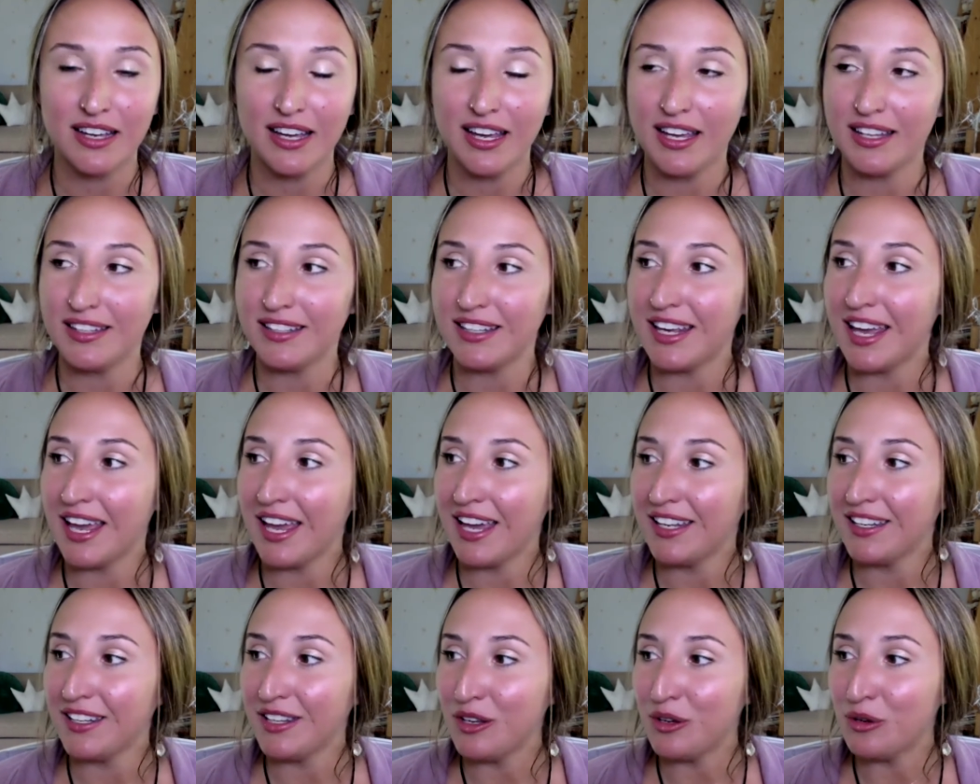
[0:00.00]
And
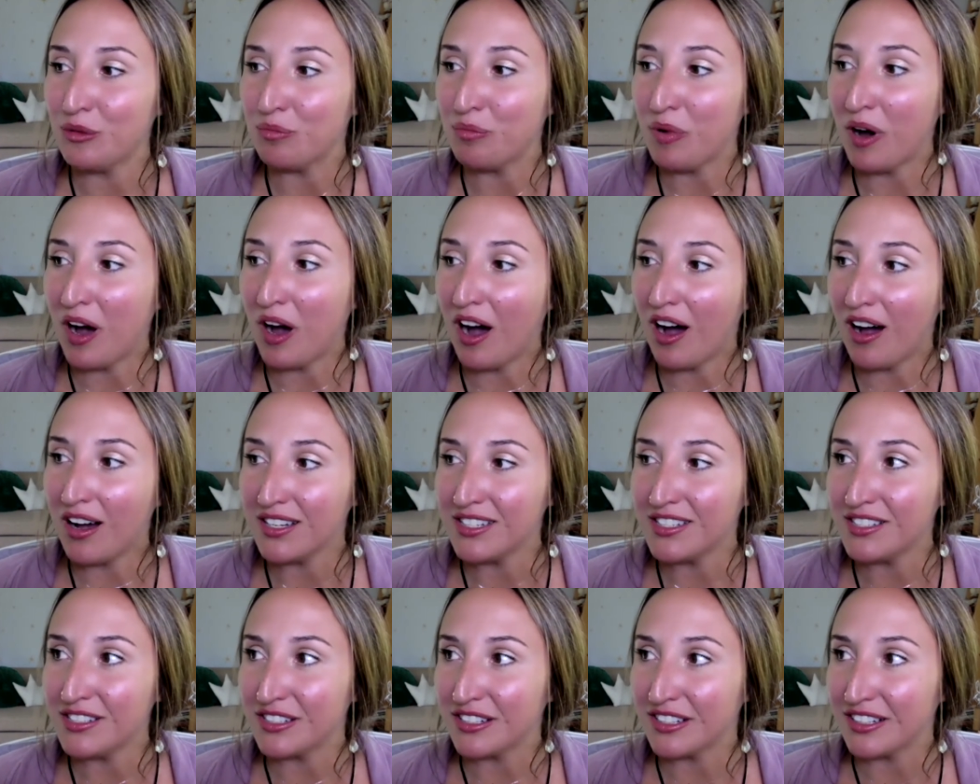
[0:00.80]
can you
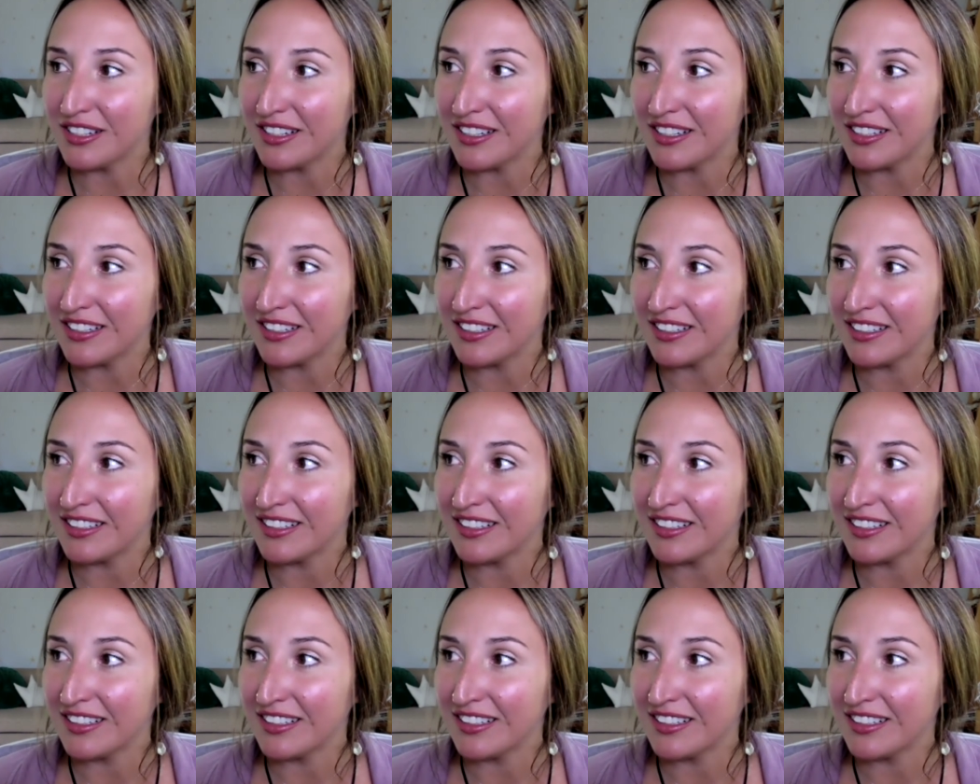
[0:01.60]
ponder